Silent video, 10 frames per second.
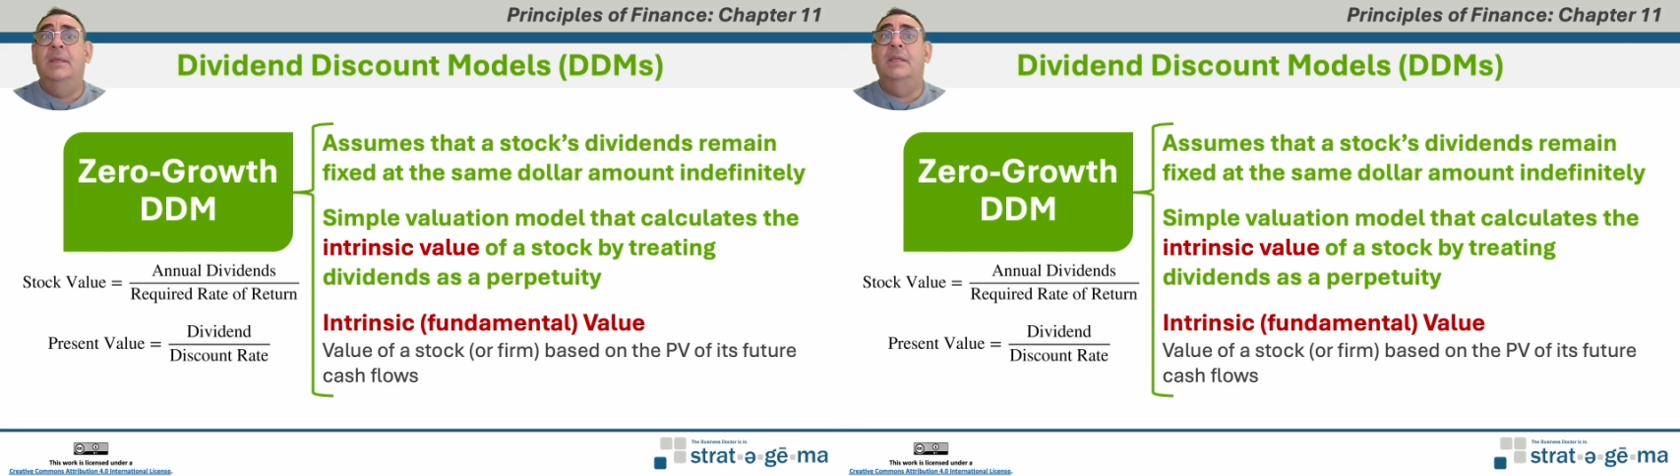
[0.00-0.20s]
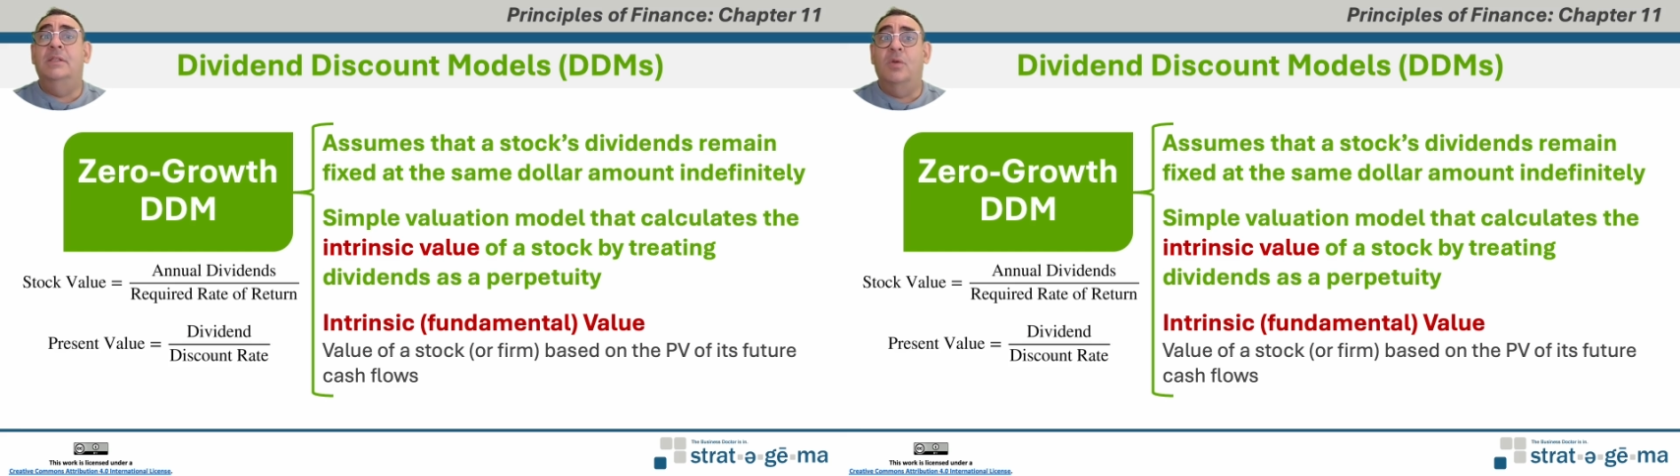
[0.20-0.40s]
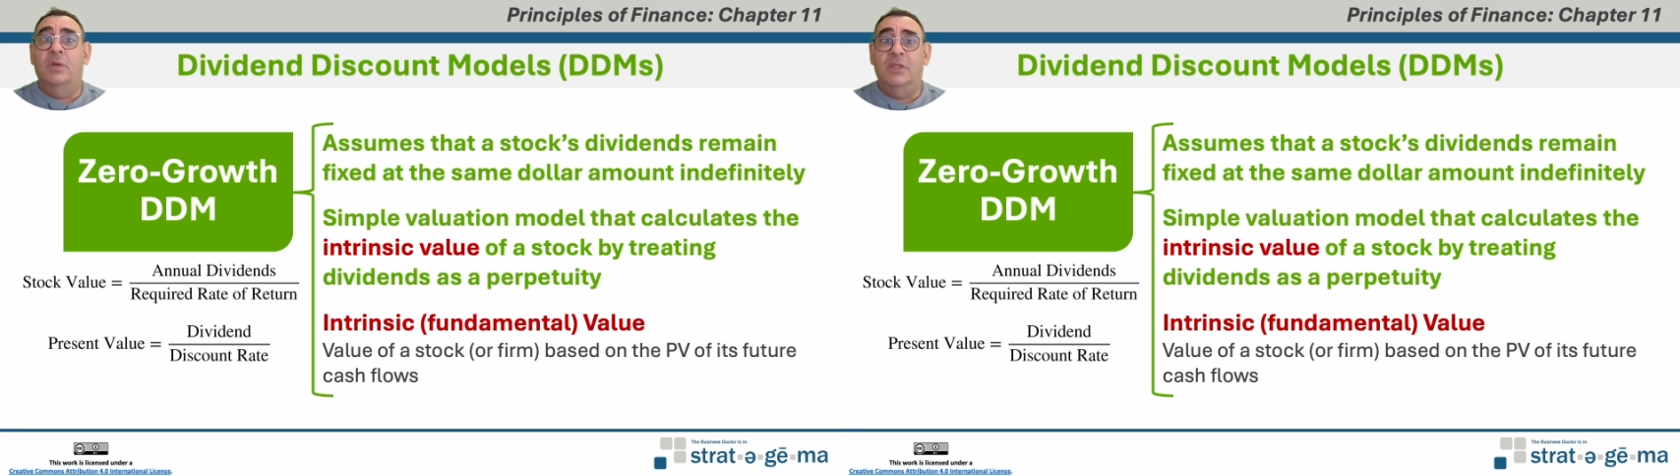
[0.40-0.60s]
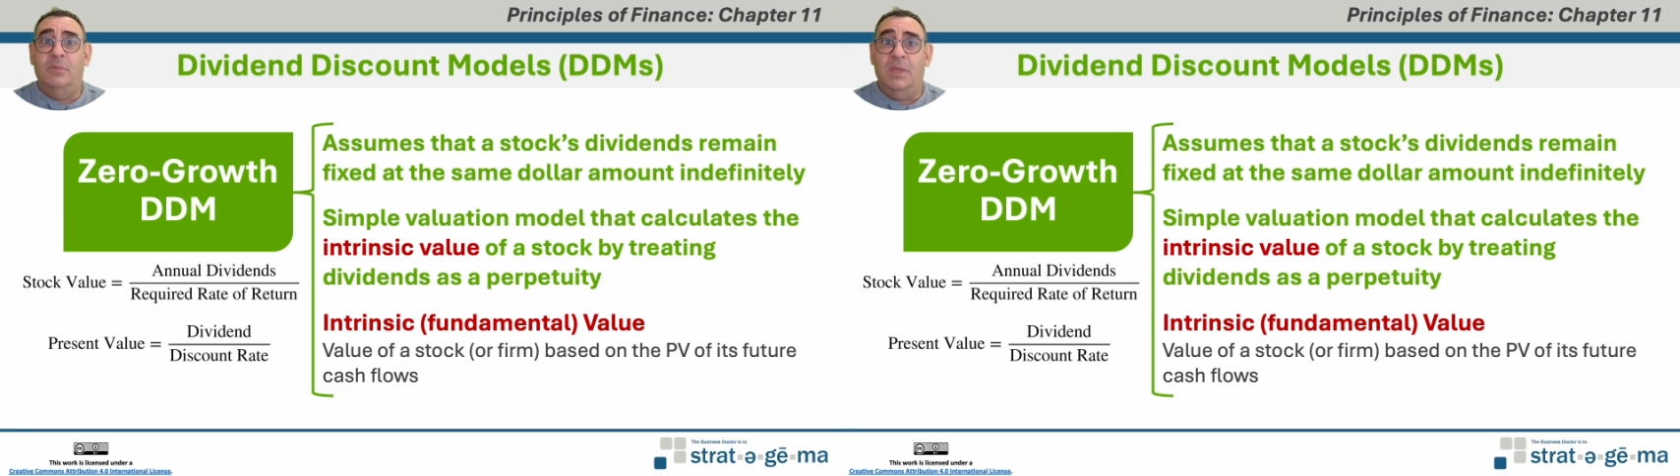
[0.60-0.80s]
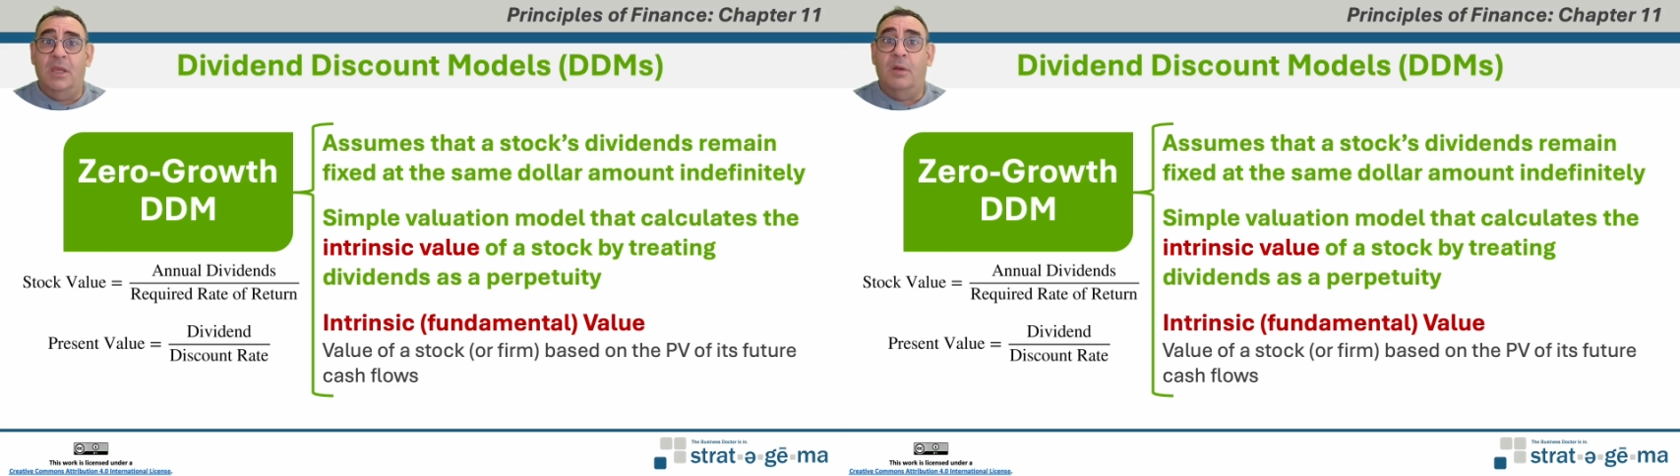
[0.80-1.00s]
is going to
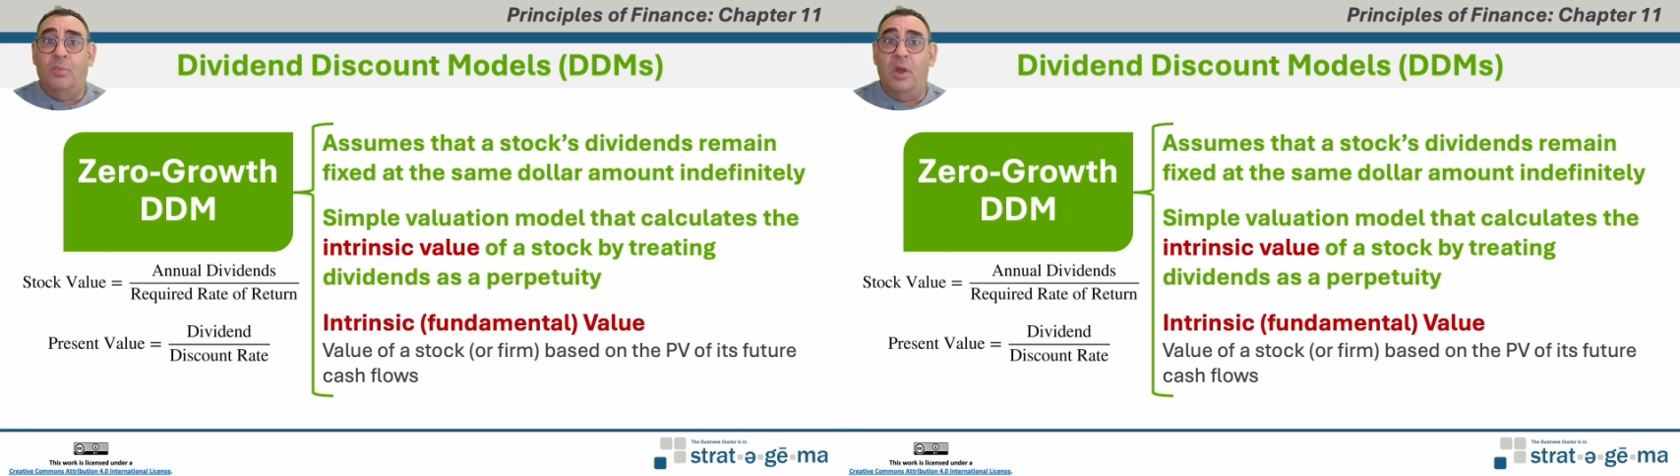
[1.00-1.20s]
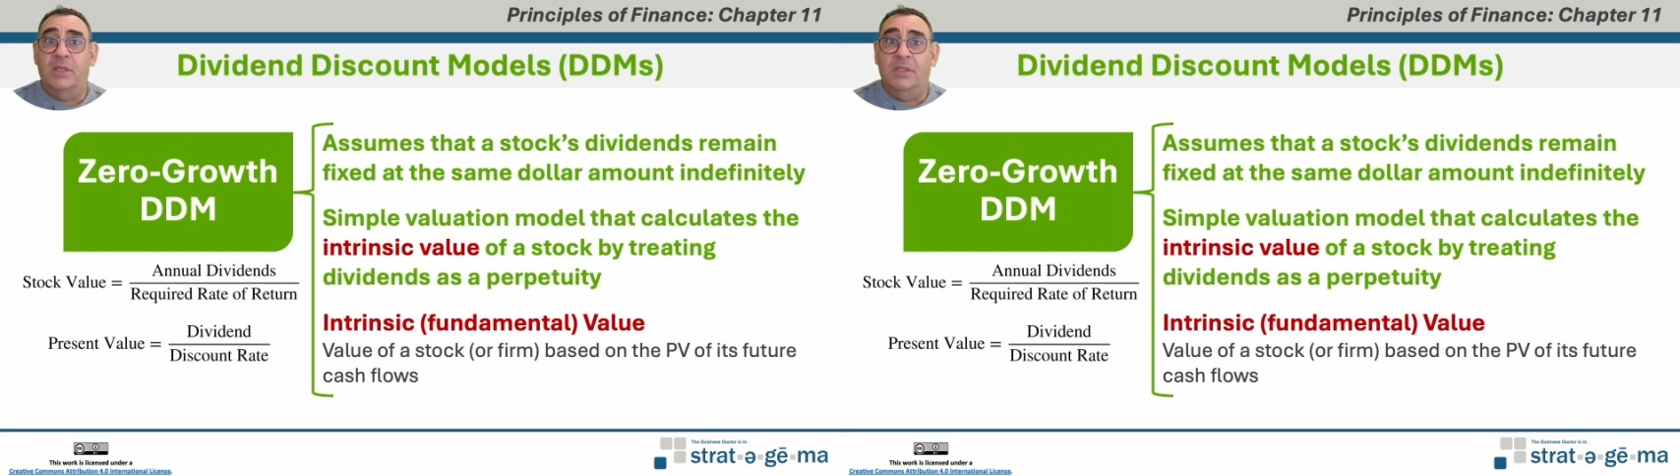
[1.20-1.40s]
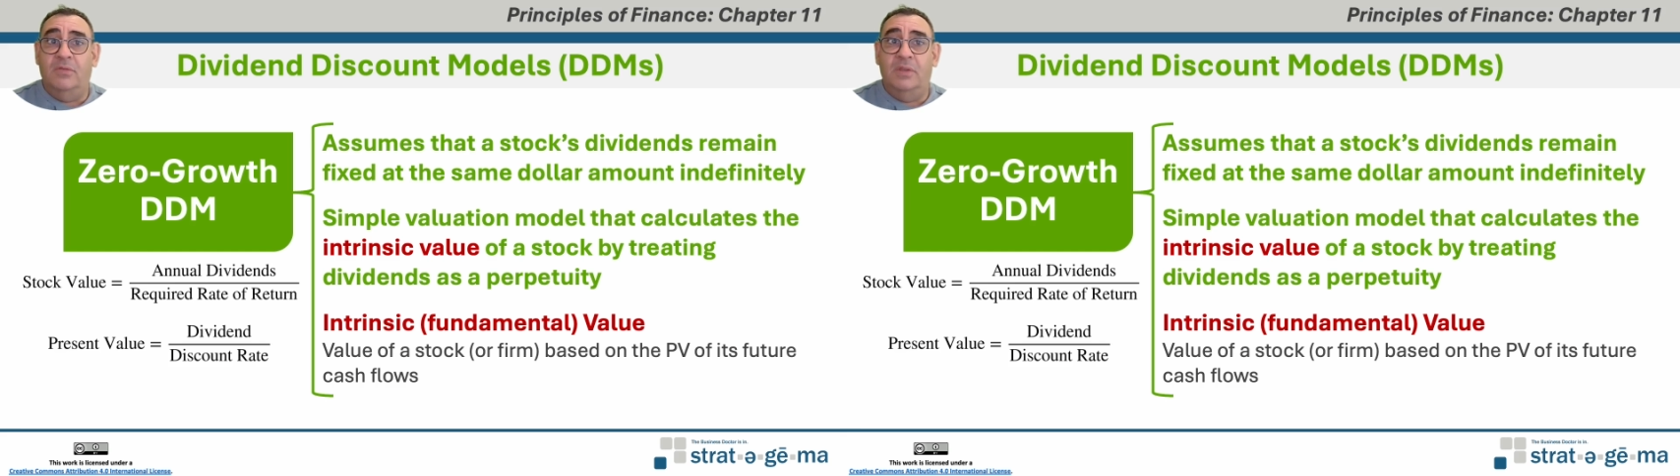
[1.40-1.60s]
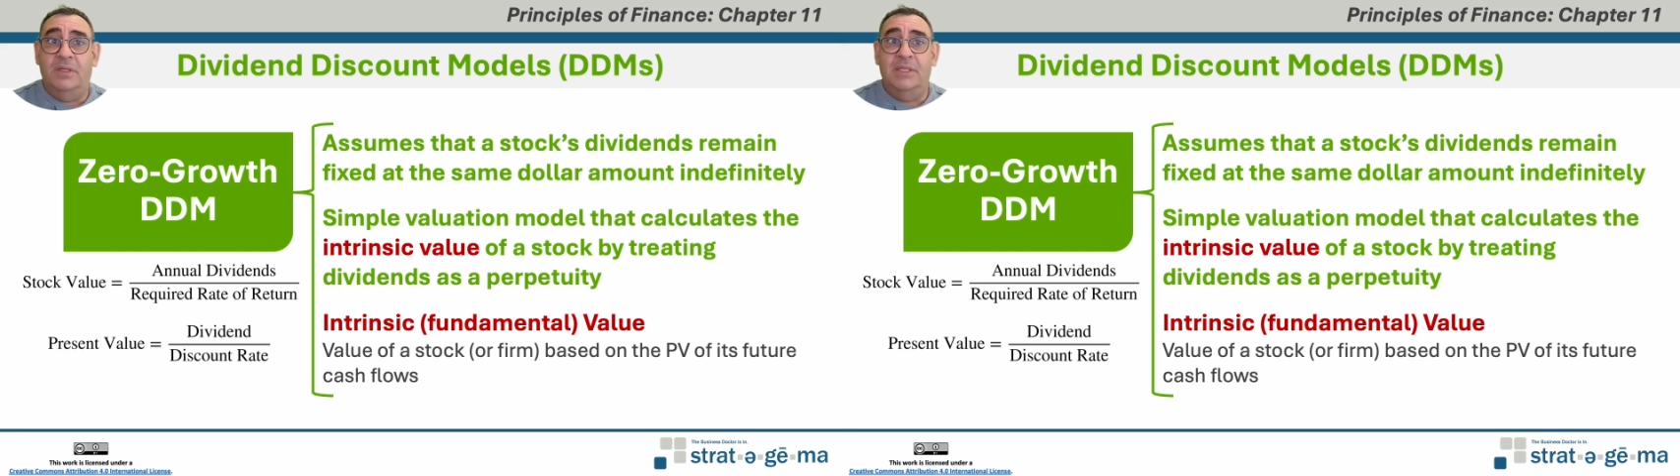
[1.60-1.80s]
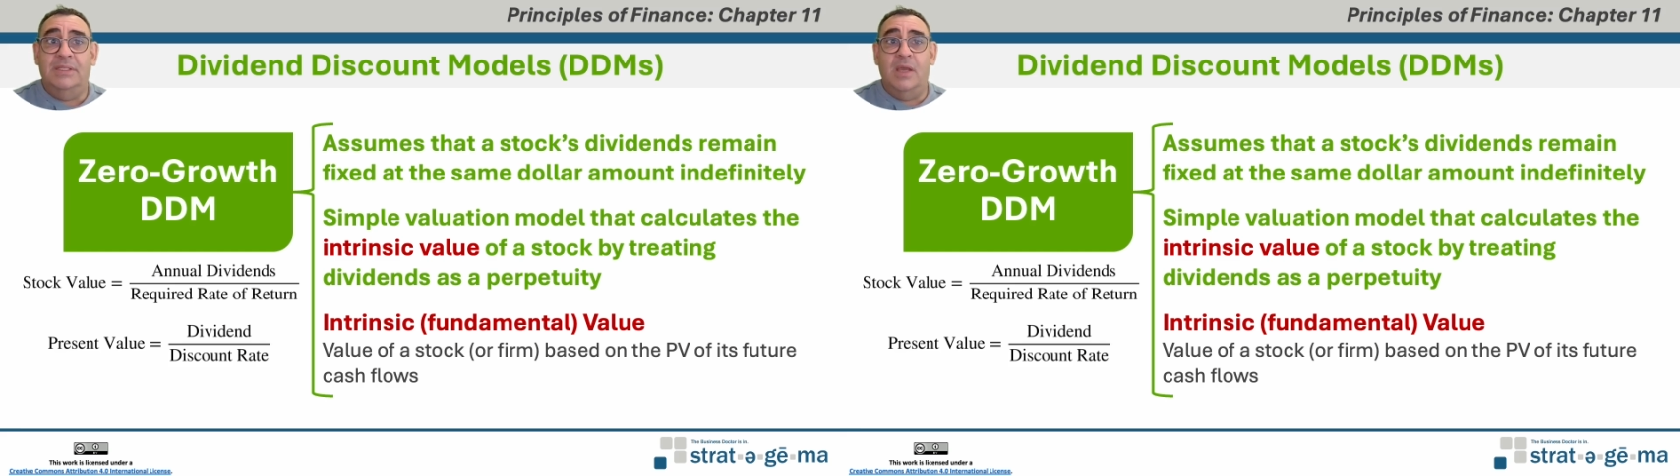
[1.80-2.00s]
be our proxy for the
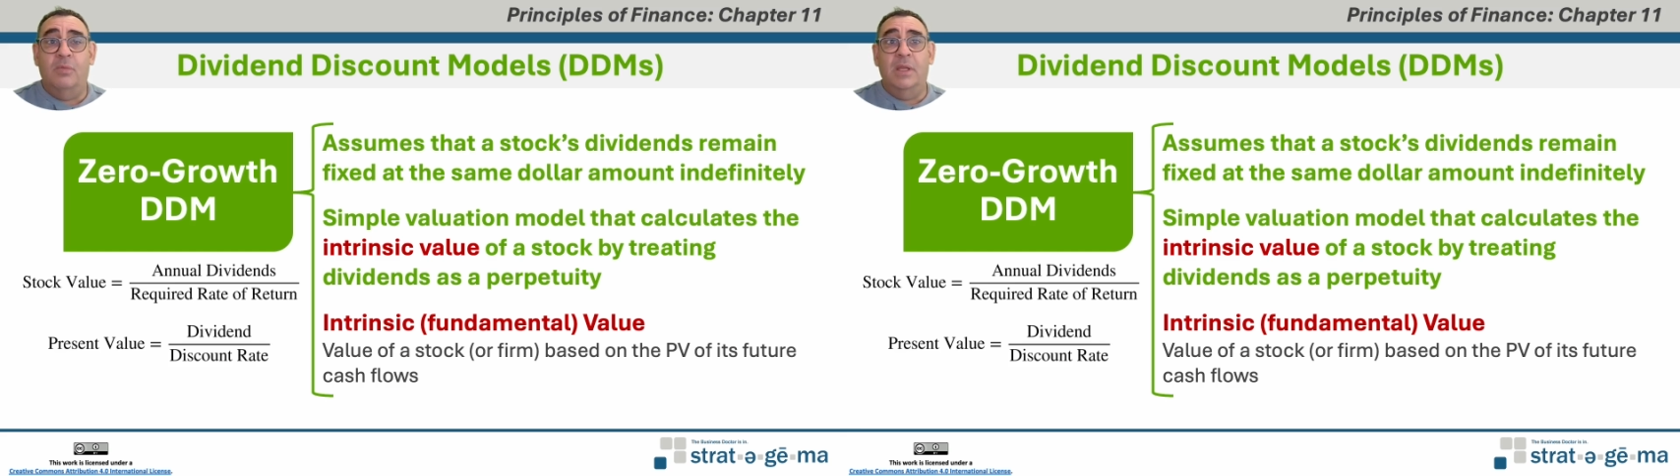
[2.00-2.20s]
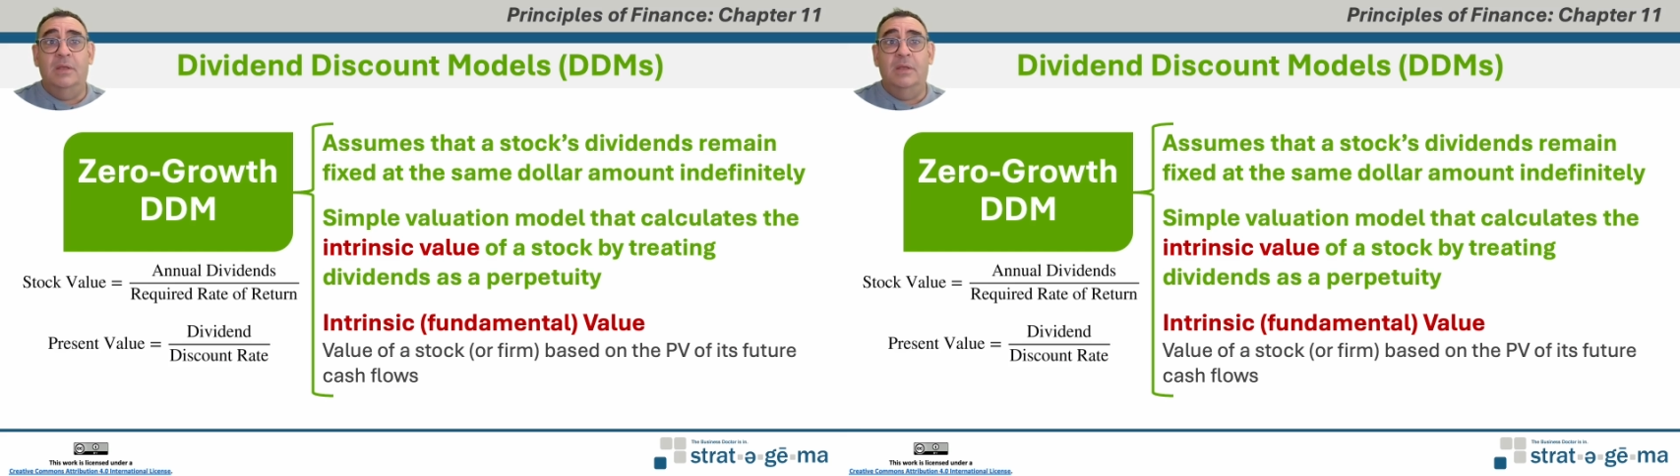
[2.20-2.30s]
discount rate,